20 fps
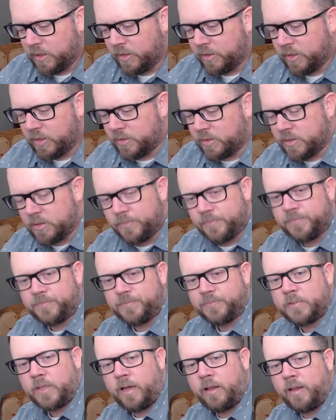logos.
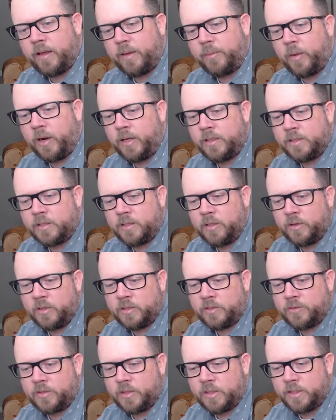I like Brian's
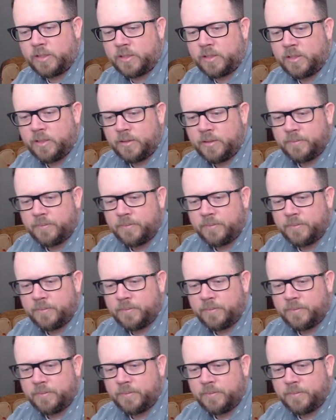logos for these.